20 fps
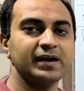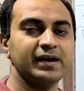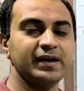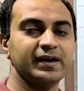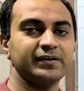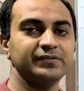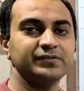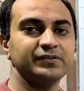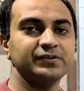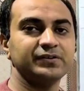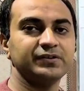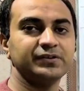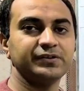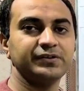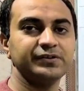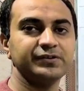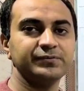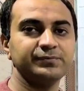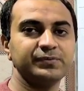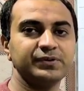As
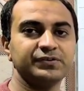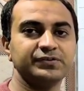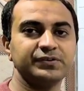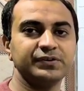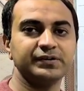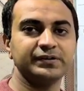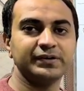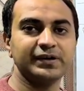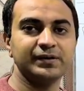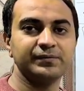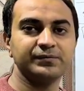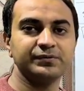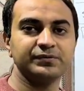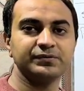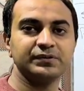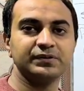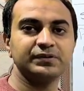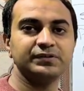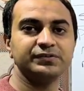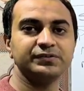increased mixing time
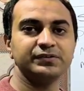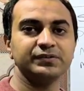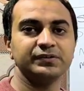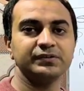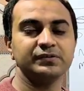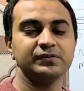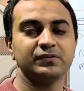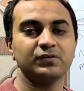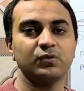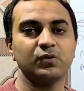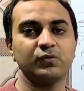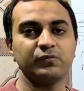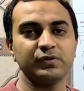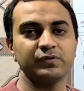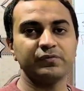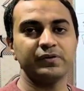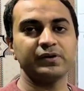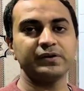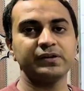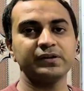results in
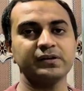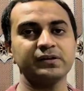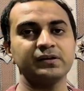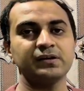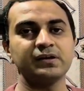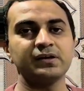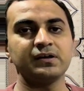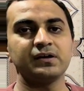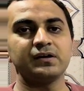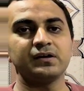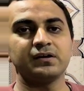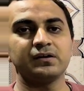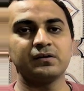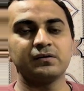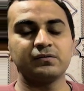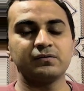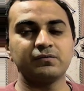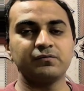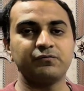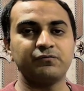overwetting,
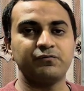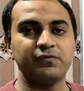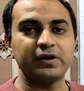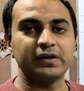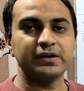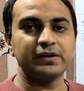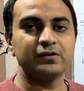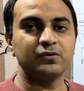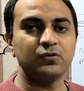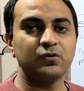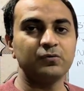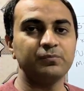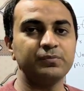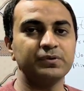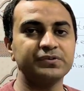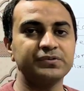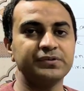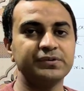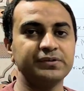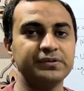very low
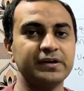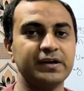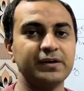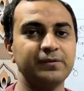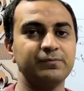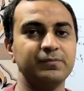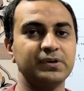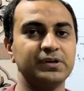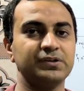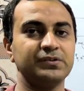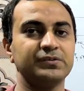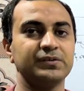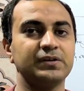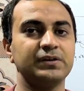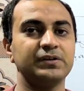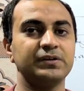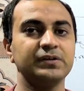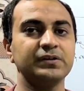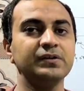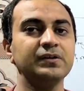mixing time may
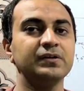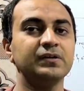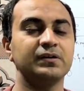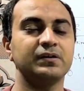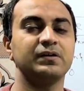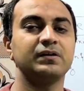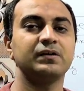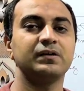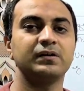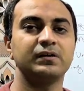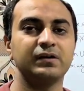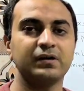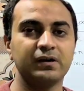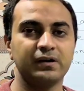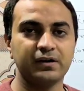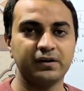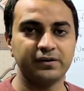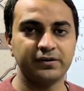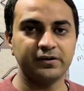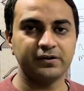result in
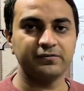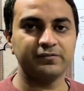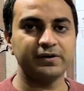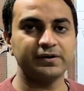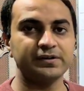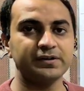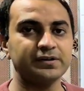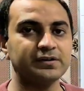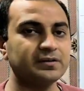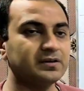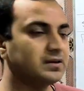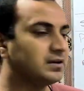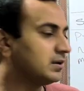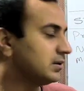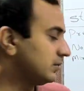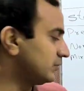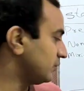underwetting.